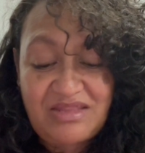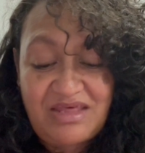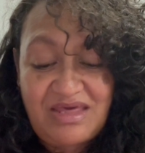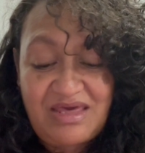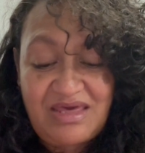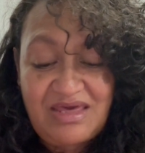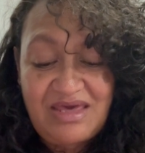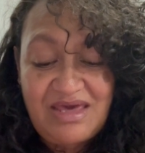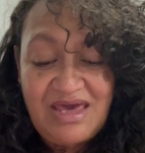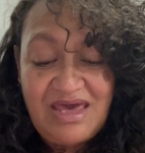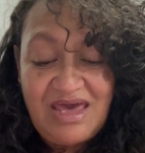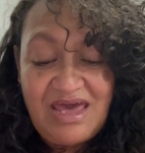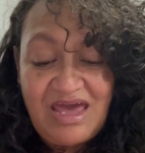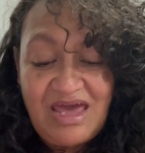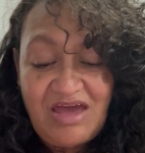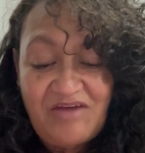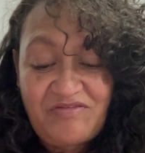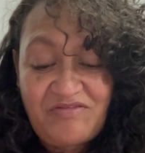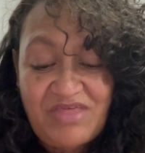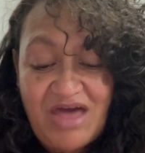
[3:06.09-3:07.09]
thee,
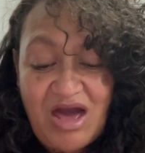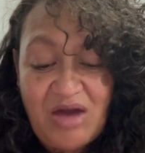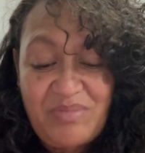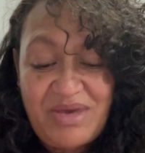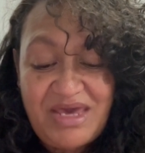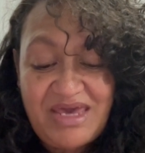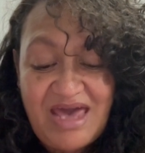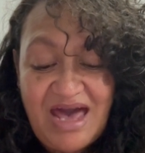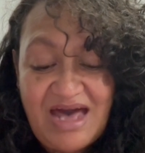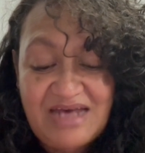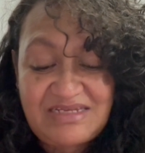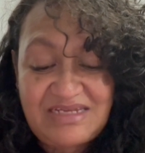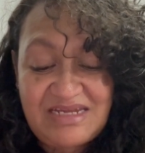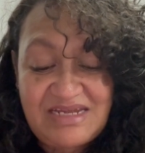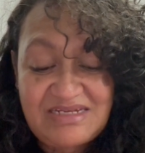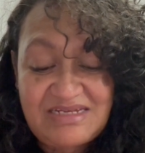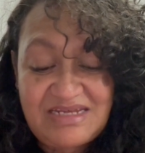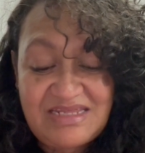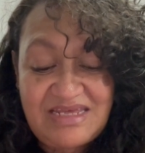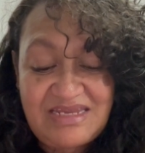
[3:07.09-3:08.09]
if thou be cast
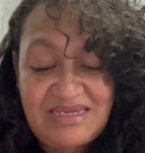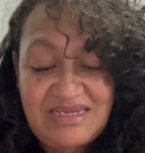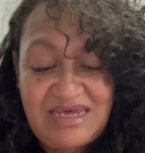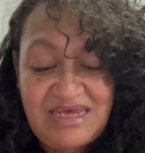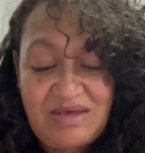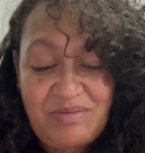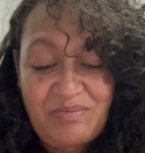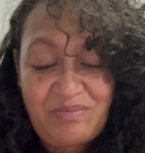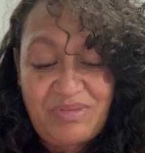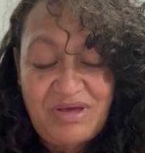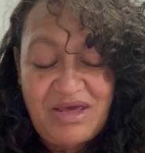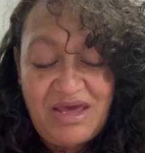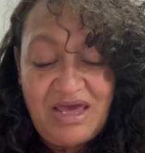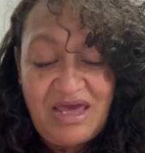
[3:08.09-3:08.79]
into the deep,